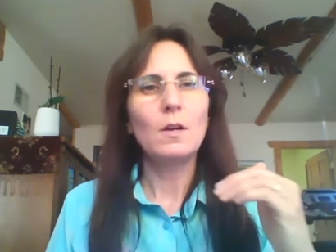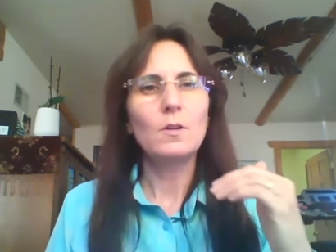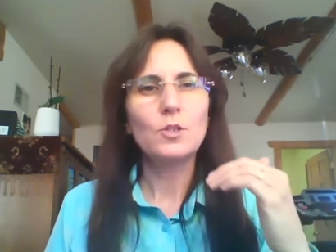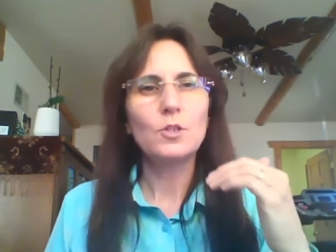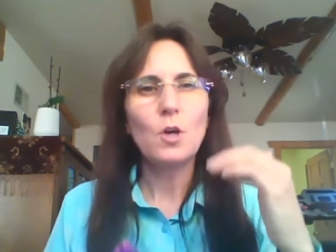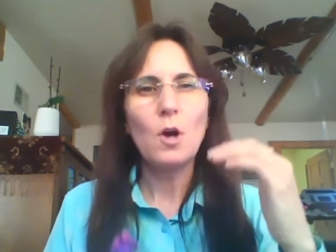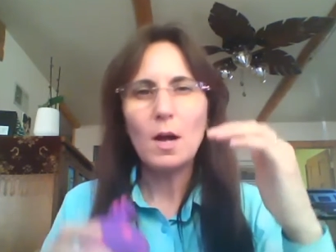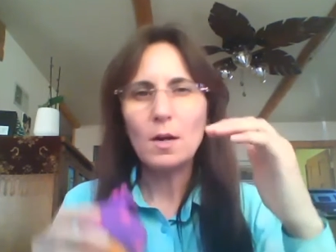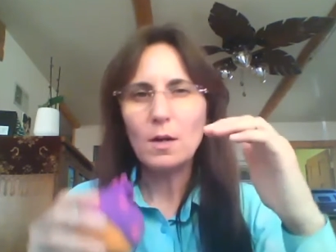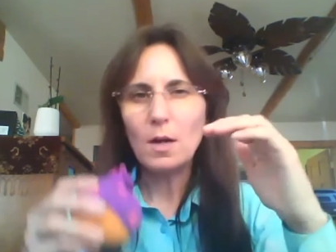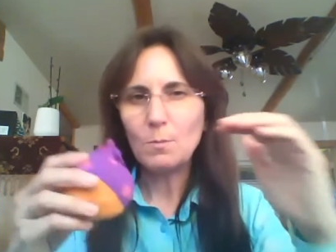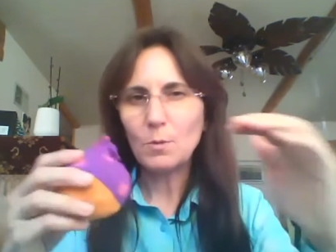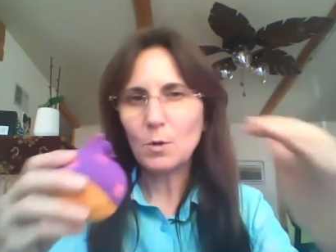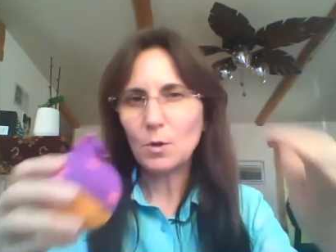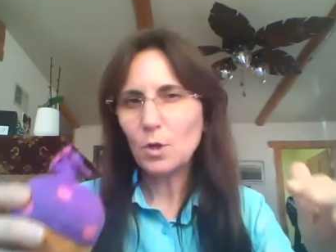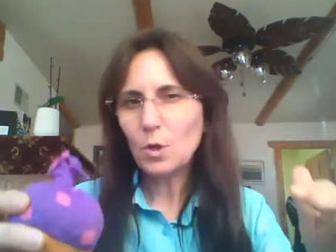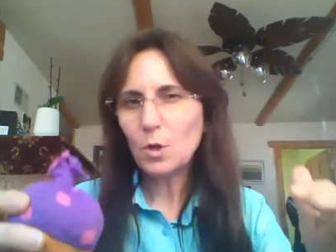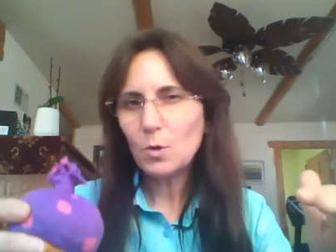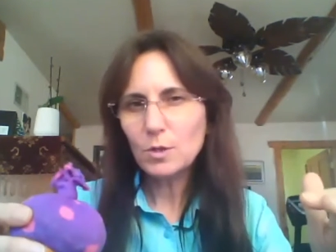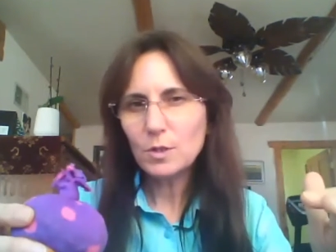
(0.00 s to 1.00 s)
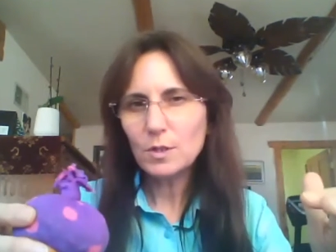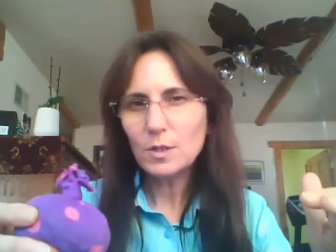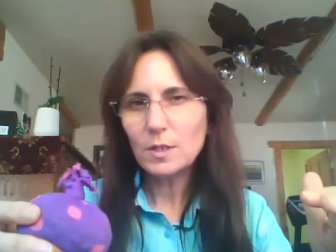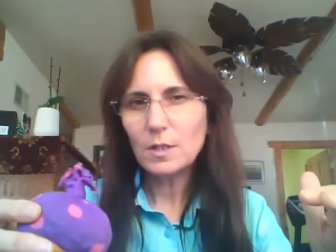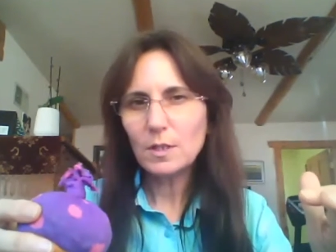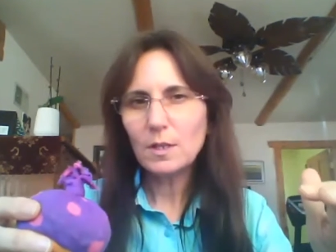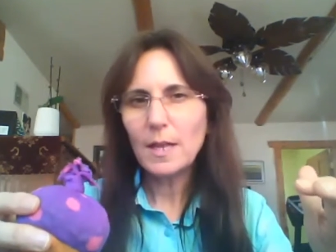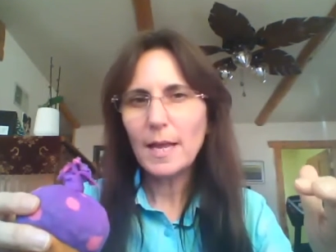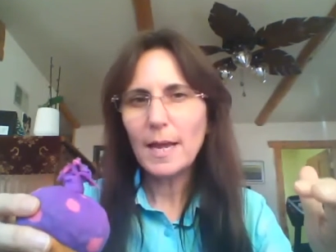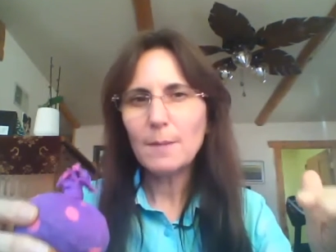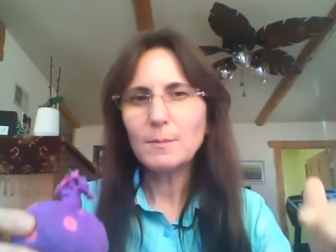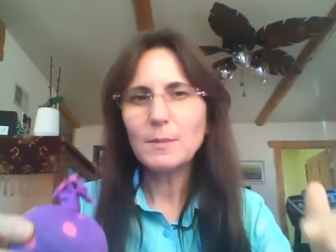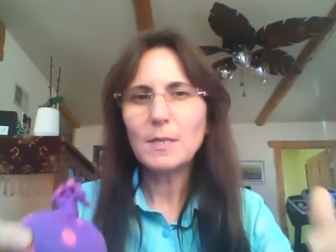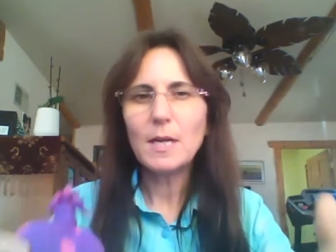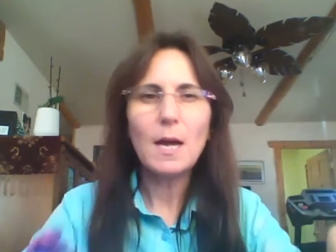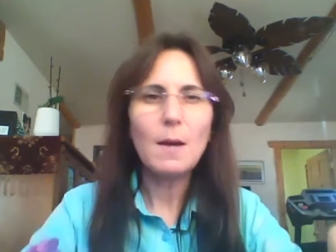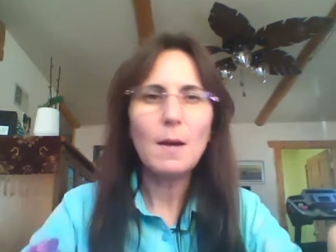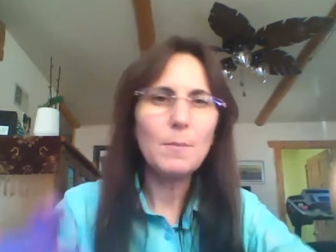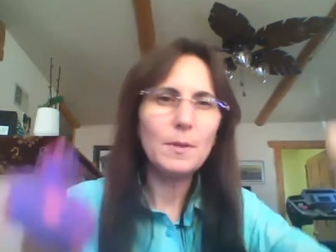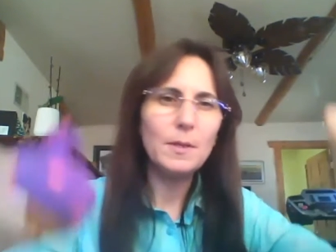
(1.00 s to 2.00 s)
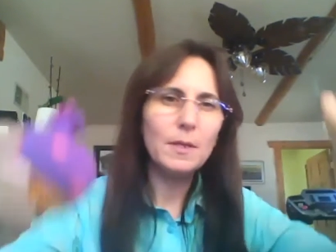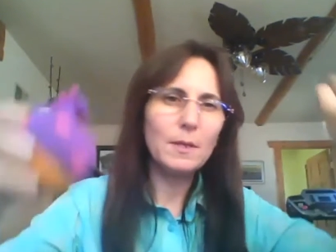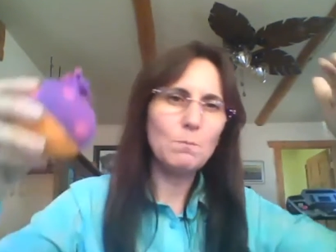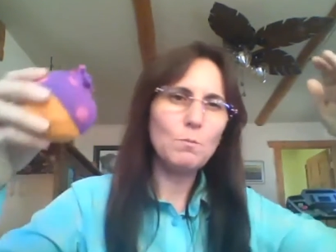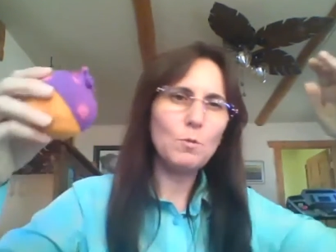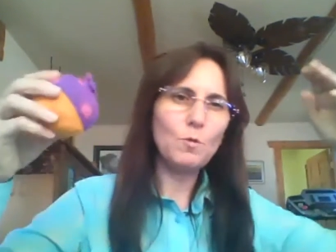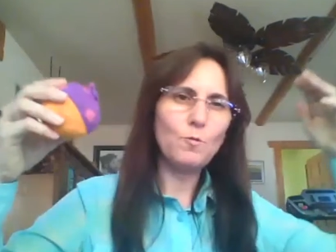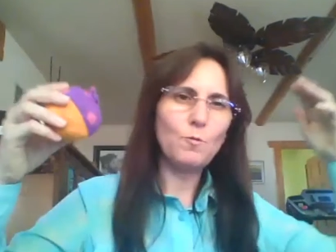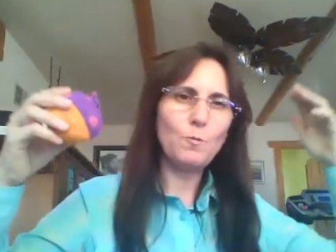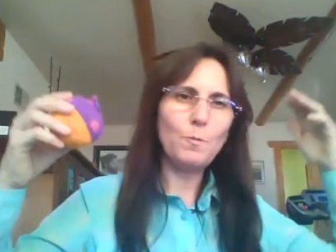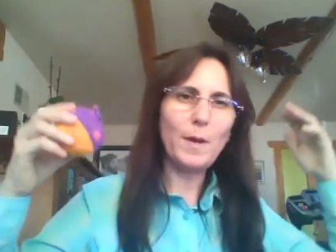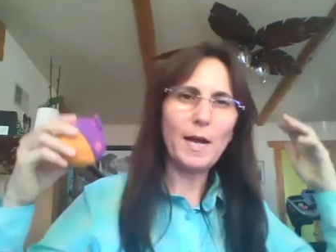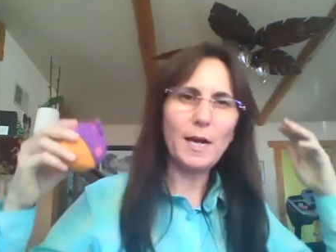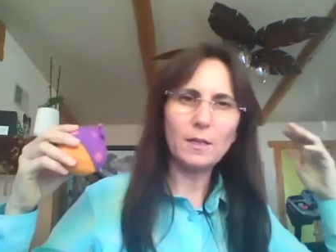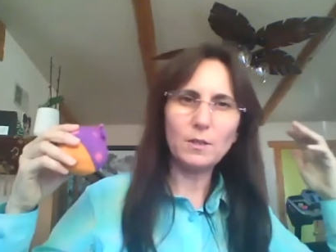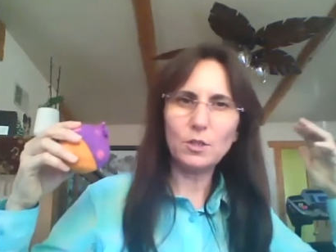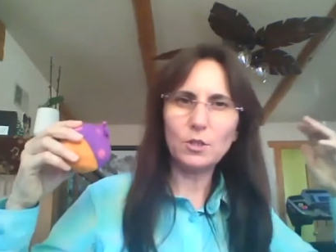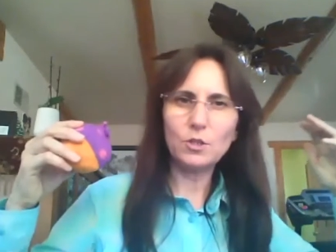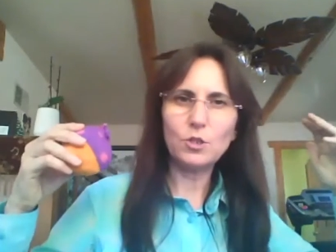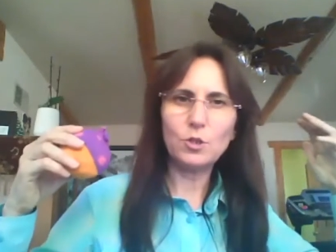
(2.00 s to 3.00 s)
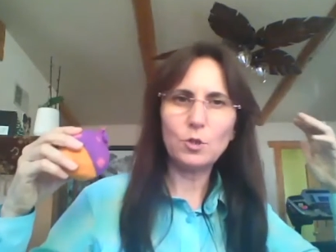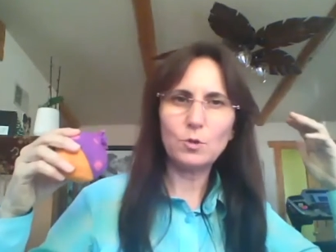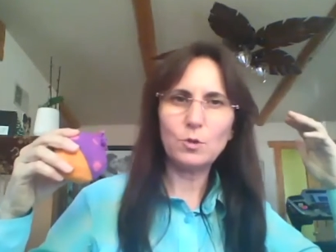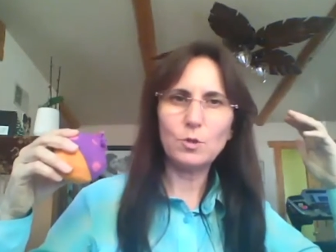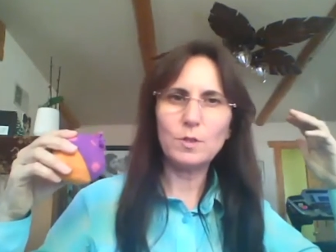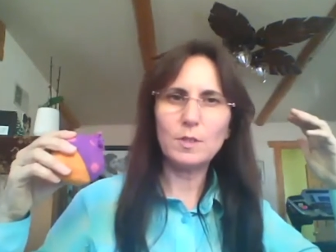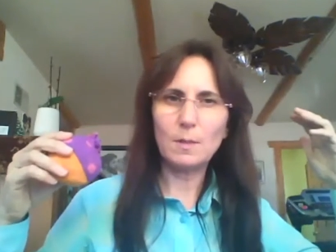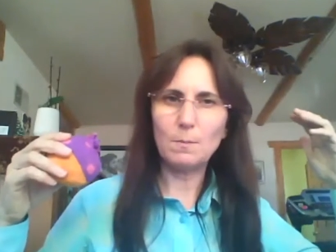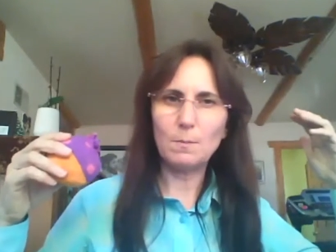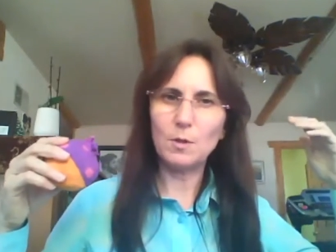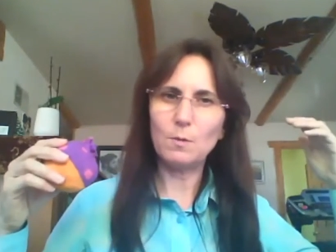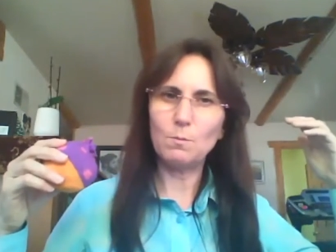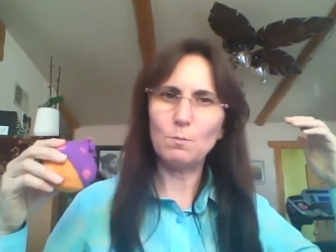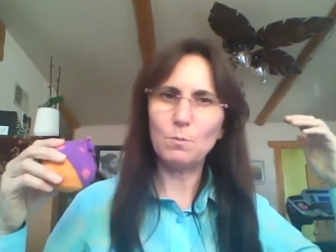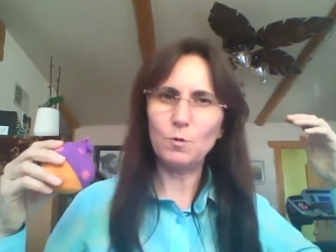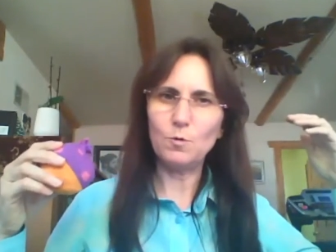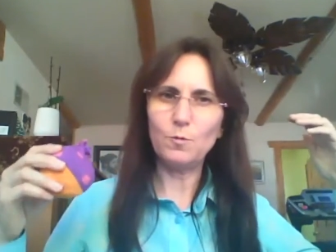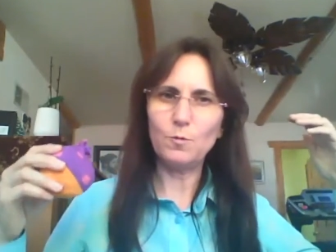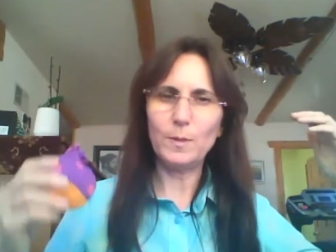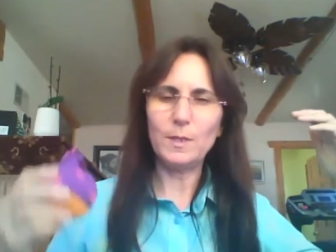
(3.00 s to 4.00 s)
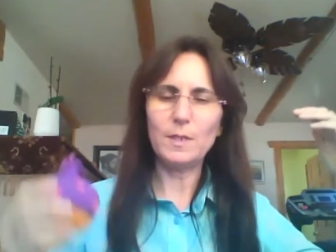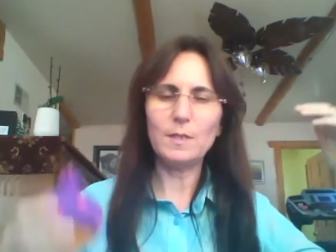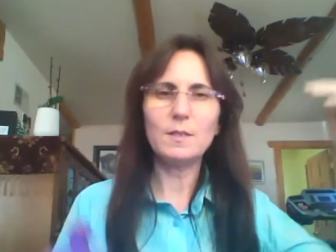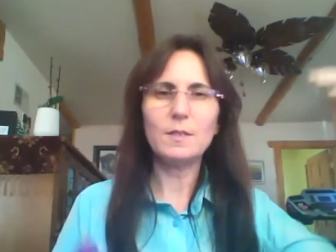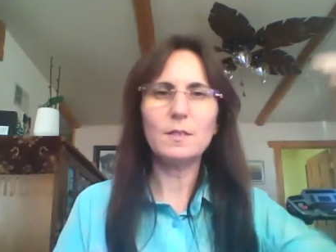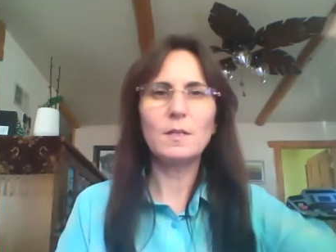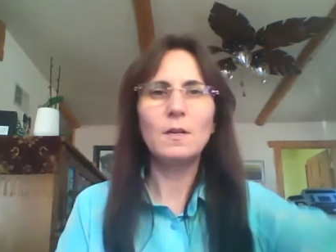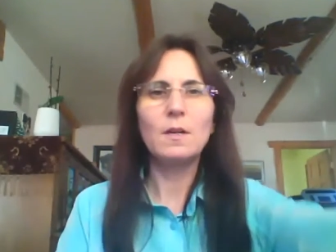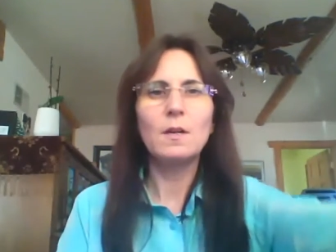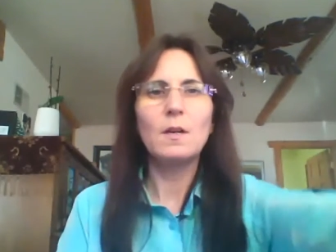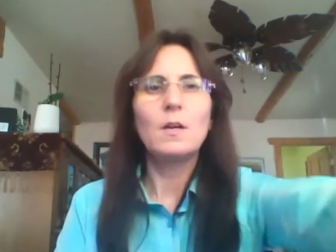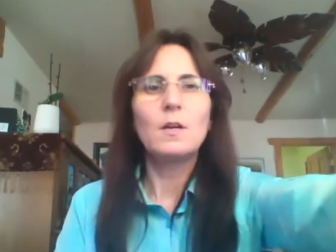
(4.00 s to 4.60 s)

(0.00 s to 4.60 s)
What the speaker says: talk up close to the laptop and then move back to show you some of the movements.